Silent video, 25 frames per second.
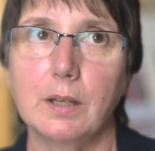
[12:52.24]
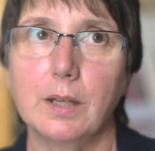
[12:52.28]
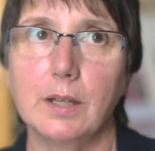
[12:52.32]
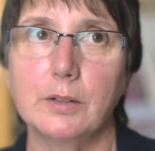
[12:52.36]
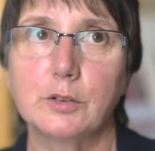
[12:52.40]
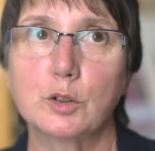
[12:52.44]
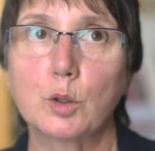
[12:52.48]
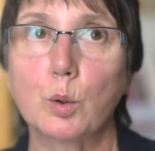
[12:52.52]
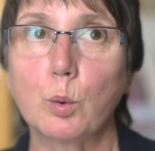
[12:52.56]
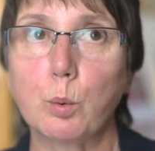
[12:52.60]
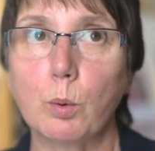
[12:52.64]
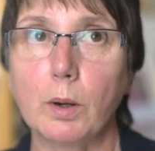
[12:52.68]

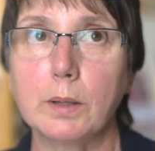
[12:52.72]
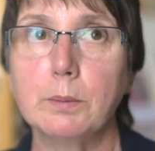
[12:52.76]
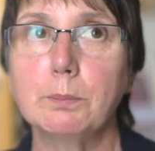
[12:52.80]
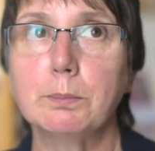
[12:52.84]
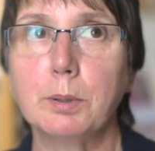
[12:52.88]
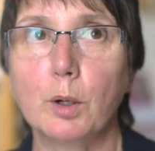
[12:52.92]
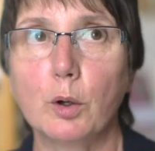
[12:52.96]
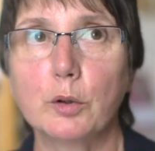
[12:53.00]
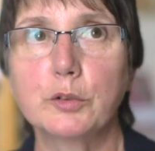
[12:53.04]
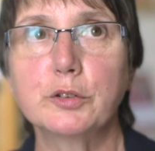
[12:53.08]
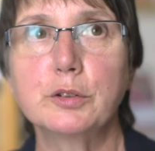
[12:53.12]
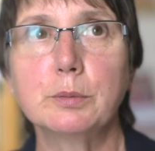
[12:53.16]
It's quite
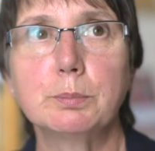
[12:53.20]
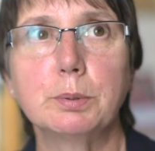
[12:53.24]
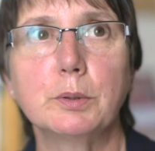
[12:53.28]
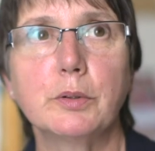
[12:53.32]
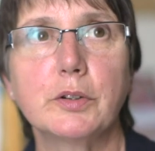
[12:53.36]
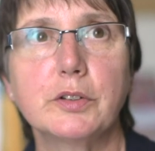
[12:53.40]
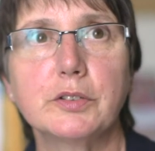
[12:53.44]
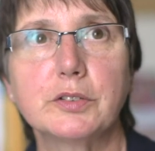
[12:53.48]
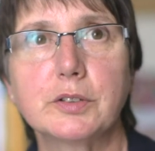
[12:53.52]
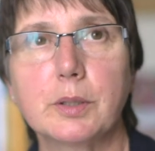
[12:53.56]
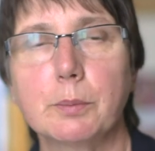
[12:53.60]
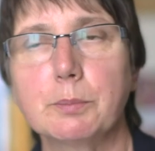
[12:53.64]
possible
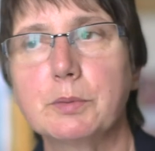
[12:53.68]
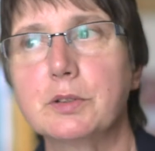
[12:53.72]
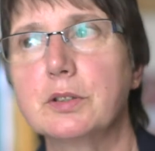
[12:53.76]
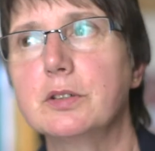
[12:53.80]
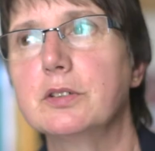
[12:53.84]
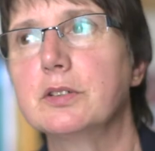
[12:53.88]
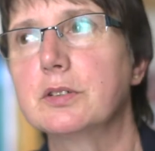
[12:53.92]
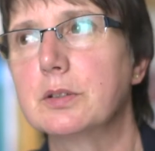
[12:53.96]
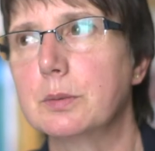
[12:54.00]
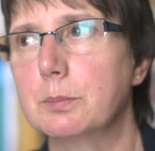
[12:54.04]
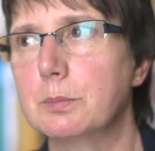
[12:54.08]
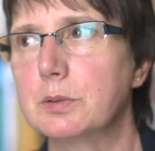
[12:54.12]
that some
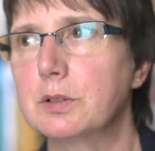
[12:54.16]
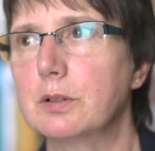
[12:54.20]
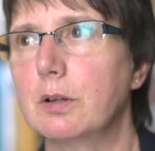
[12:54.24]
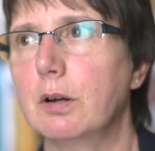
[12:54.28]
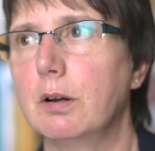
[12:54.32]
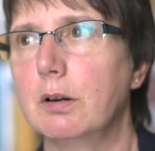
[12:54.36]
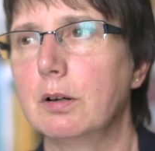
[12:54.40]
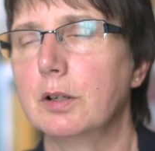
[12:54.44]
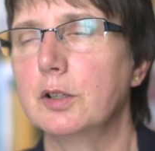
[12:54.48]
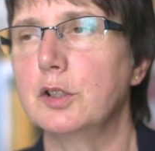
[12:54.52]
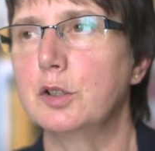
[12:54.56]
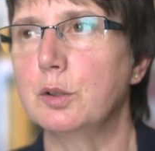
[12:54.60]
systems
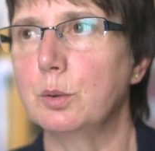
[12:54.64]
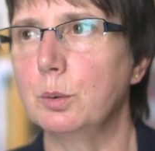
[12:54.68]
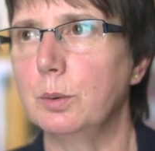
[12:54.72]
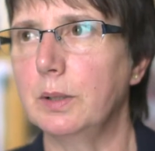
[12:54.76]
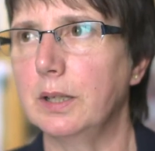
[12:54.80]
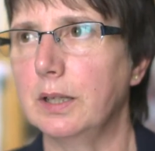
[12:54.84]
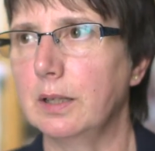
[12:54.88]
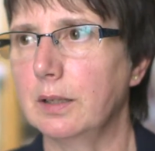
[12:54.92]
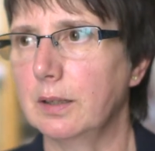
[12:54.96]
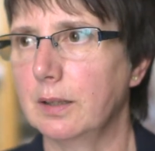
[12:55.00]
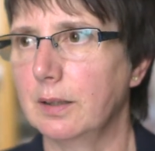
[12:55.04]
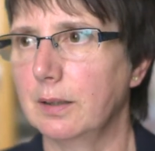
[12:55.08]
are
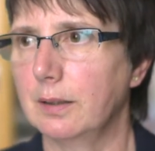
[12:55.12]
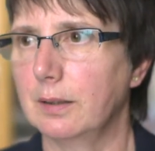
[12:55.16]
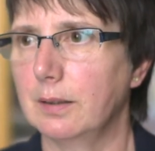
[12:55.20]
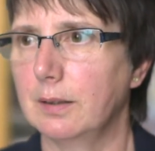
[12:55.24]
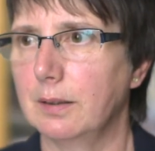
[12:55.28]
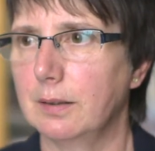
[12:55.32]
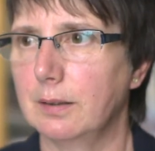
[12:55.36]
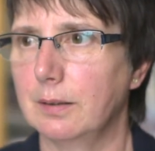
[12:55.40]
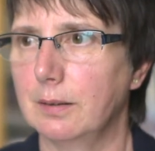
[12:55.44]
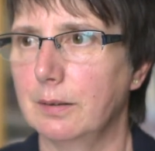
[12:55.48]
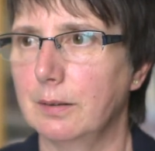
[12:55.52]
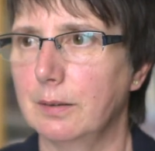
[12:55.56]
doing
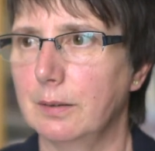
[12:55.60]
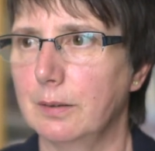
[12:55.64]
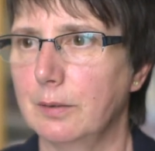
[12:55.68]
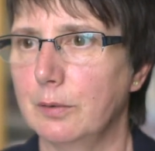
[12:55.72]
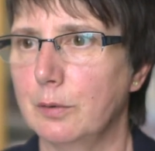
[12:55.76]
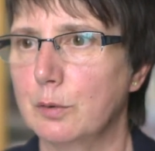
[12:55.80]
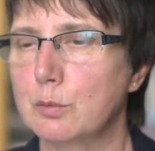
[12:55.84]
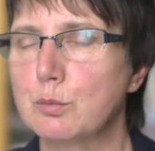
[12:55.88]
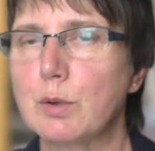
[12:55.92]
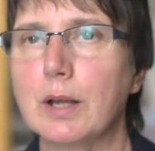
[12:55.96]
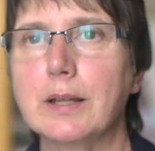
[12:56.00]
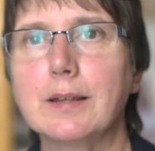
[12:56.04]

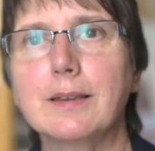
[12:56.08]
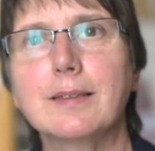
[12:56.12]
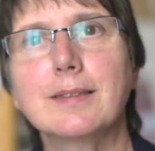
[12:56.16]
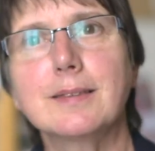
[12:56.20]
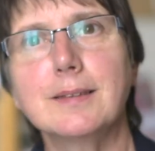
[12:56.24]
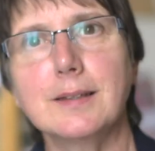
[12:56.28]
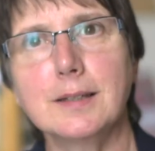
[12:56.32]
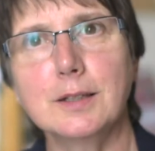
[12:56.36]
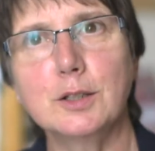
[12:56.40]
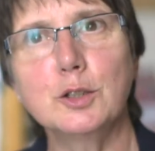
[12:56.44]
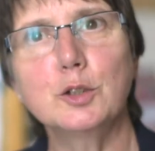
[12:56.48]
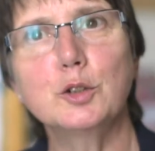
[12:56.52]
the right
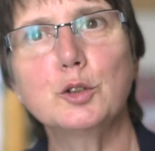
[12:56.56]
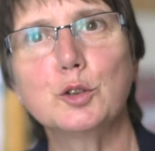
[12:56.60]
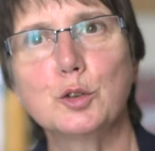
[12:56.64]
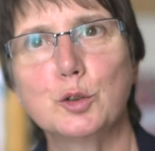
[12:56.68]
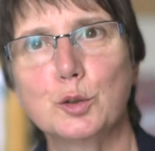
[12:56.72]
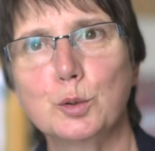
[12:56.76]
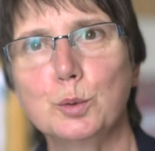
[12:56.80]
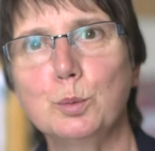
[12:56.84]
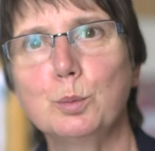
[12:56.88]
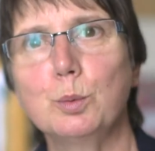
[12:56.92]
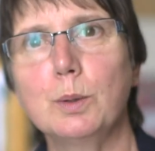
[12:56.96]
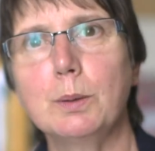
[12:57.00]
things
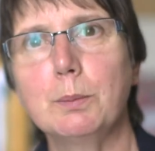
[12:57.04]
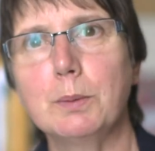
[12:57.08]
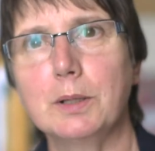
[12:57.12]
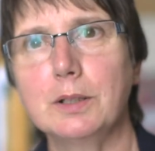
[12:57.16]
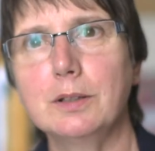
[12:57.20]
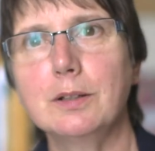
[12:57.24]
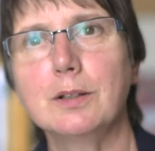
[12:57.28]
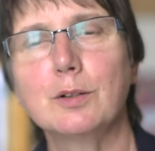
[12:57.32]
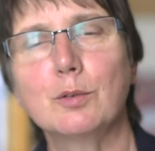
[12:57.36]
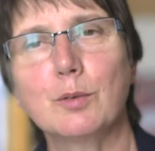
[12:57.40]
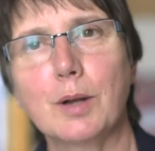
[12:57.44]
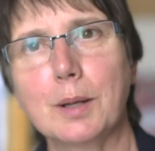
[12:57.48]
to
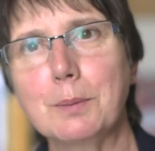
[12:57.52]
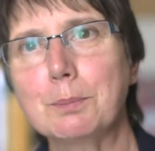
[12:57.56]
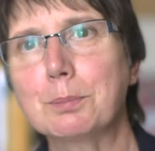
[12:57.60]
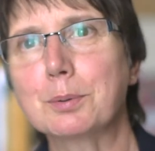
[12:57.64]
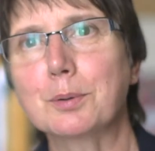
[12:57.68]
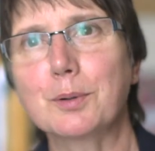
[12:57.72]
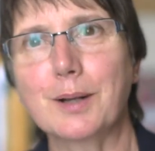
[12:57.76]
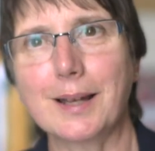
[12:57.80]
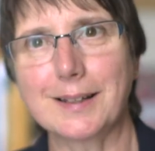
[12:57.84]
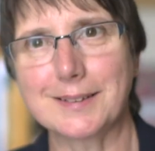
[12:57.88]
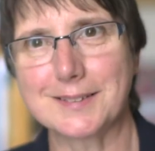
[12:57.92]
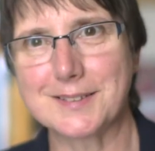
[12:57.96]
women, the right
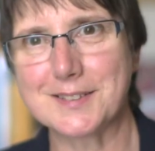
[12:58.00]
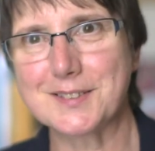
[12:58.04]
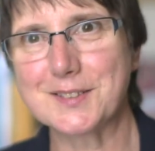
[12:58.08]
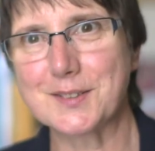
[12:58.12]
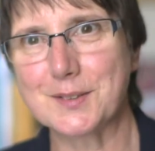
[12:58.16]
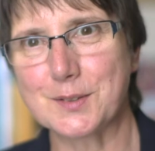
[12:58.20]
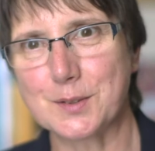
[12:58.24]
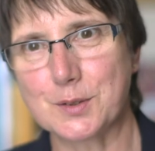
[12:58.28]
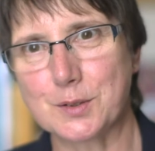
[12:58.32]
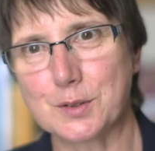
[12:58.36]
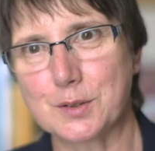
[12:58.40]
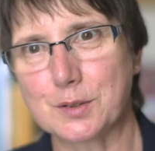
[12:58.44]

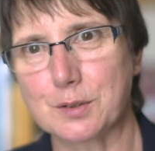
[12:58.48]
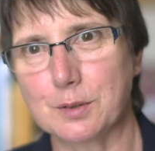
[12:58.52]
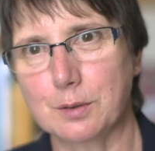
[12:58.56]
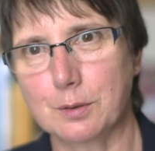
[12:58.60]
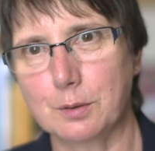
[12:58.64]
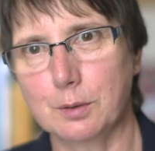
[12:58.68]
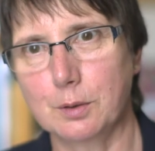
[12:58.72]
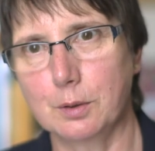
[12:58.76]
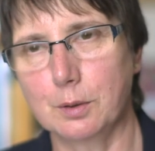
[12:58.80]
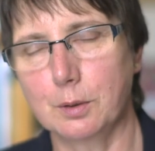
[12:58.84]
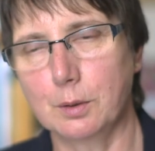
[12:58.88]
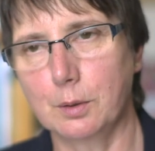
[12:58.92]
practices,
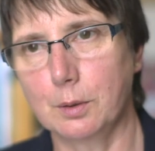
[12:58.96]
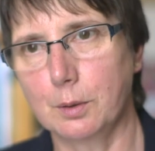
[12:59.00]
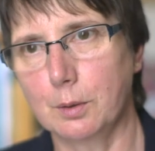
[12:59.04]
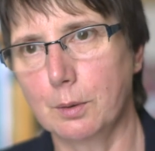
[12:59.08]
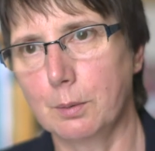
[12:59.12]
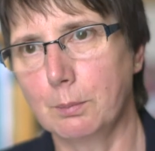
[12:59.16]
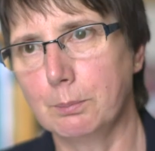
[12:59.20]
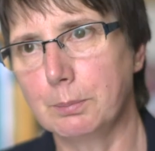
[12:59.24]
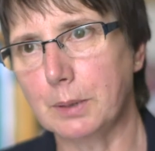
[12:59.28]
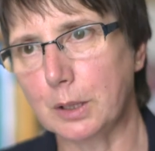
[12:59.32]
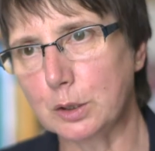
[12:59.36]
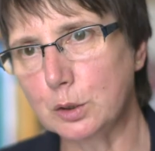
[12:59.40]

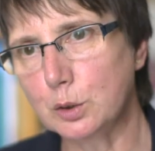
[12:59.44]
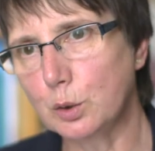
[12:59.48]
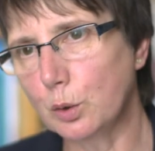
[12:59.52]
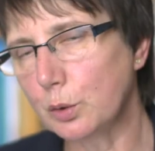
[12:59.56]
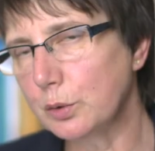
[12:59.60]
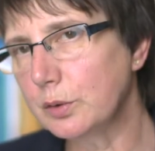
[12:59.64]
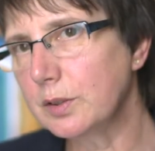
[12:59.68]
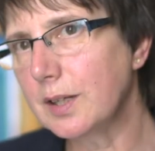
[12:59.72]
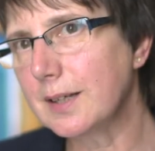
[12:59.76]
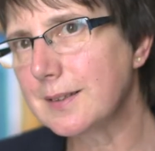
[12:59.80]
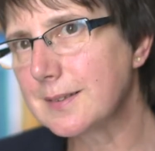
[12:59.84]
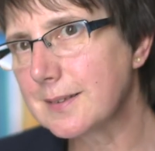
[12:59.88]
but
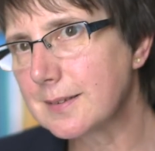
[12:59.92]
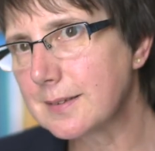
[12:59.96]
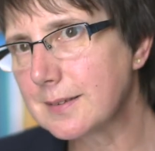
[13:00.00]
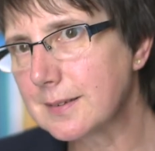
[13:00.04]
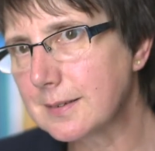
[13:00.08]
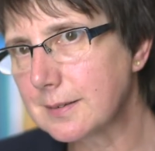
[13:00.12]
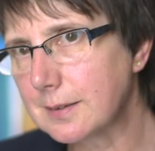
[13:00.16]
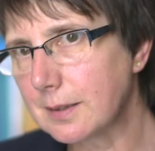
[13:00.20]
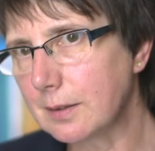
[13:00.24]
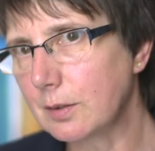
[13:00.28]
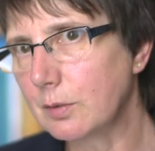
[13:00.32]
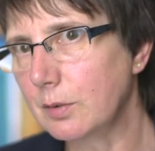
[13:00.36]
not
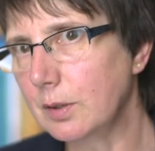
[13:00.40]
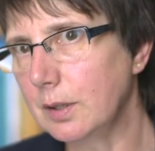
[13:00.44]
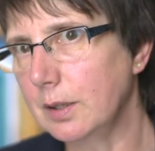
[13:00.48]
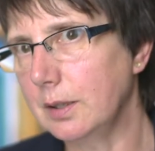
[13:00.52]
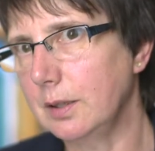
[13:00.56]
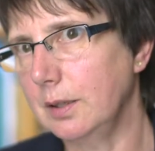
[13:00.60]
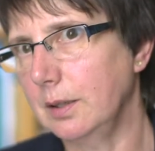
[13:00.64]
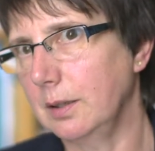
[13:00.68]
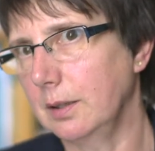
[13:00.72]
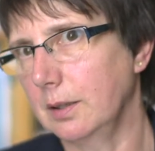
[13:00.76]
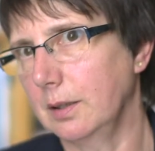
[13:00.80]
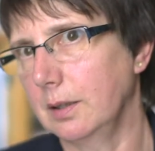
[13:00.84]

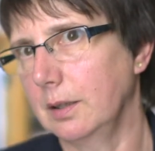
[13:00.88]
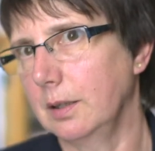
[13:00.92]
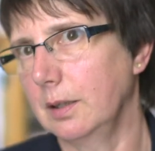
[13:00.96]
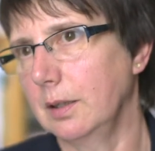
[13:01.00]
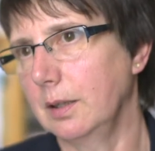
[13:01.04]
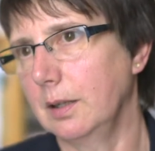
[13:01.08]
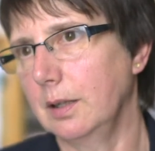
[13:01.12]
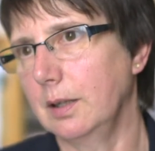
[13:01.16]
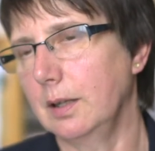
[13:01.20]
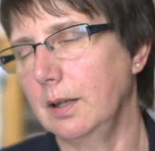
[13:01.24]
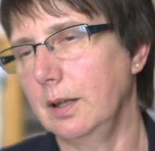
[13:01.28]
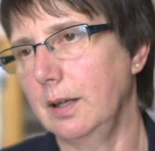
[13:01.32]
necessarily
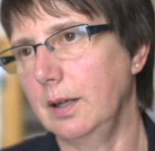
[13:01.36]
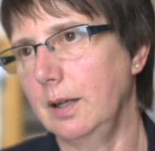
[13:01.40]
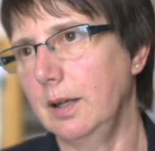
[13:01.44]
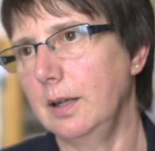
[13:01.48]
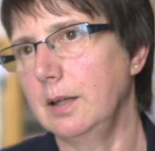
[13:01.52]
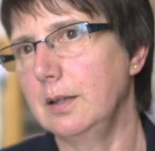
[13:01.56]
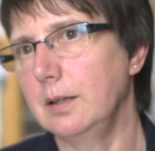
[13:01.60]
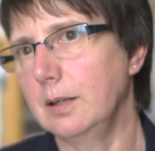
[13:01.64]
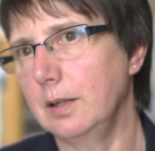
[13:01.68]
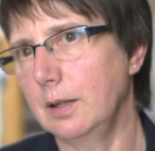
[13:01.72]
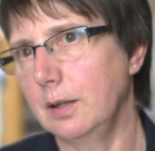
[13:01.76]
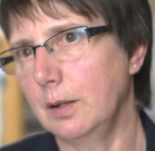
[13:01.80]

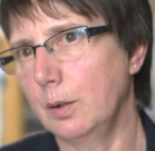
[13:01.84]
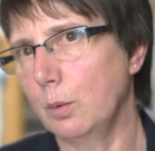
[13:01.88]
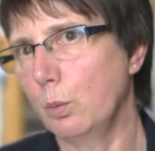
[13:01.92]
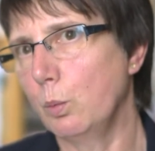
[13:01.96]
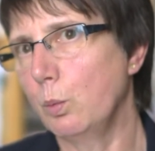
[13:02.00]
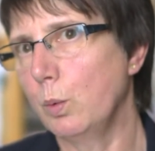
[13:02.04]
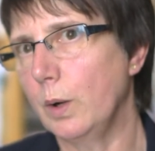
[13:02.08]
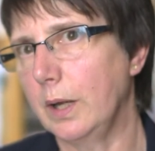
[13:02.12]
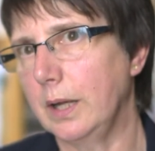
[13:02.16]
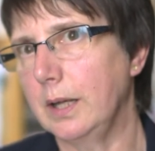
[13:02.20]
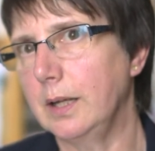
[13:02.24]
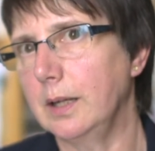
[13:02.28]
in the
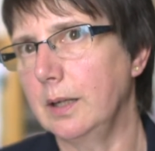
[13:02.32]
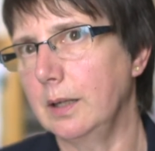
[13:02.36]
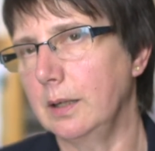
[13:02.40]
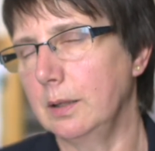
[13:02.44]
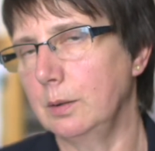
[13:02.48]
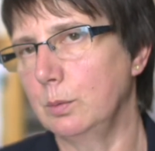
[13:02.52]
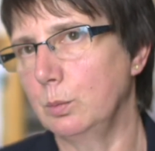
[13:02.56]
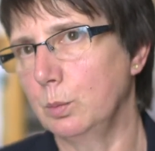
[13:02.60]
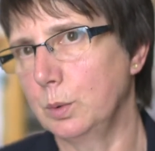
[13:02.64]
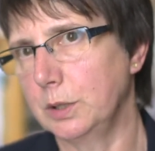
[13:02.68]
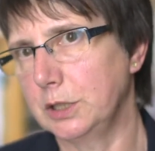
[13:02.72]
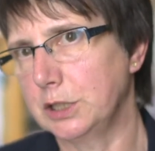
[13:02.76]
way
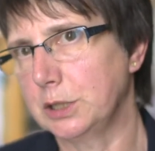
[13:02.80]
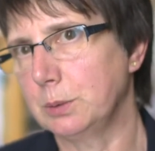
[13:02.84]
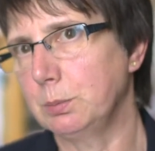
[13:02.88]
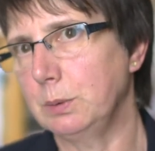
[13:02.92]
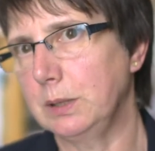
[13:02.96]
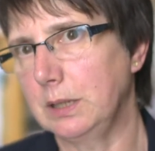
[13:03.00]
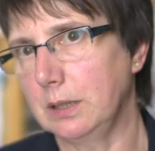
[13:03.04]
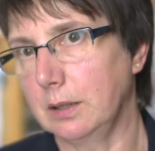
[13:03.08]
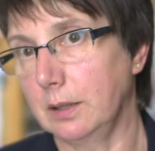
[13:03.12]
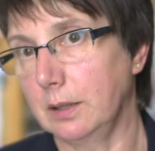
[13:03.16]
in which we'd